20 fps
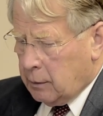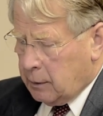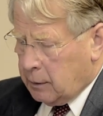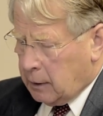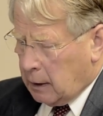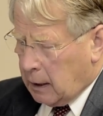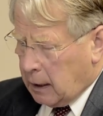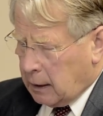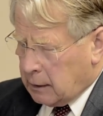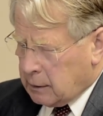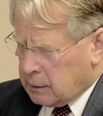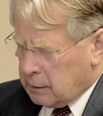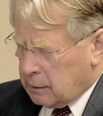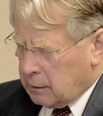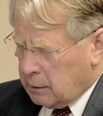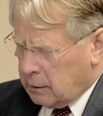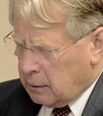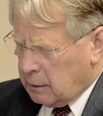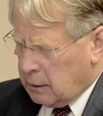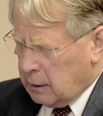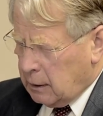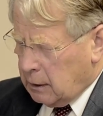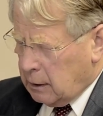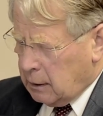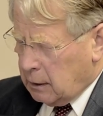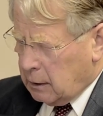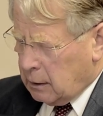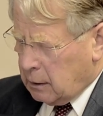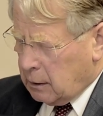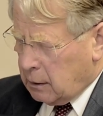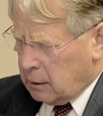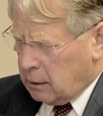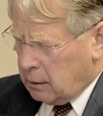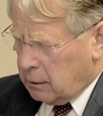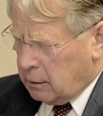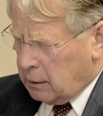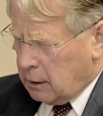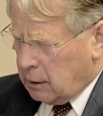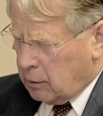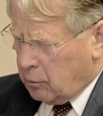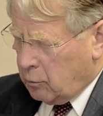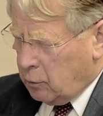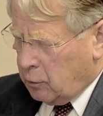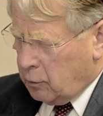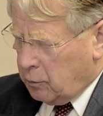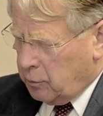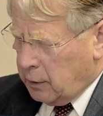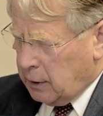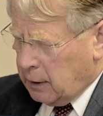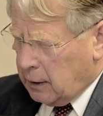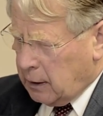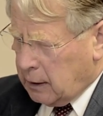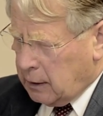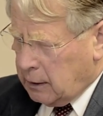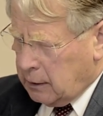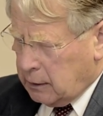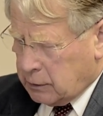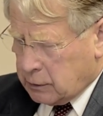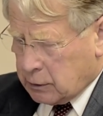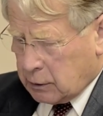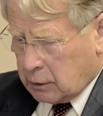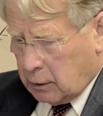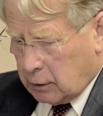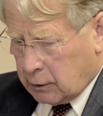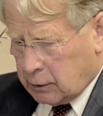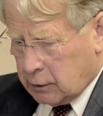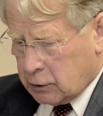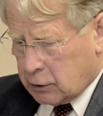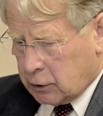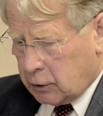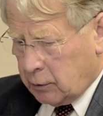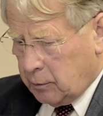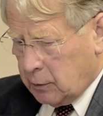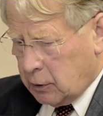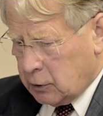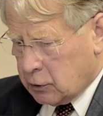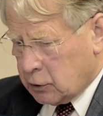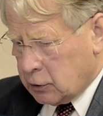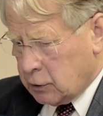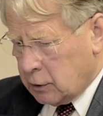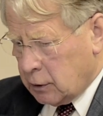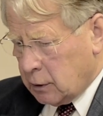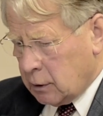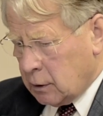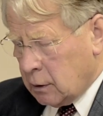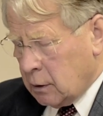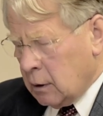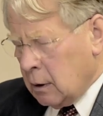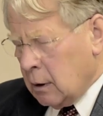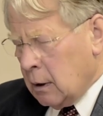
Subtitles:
that there would be a Scottish commissioner,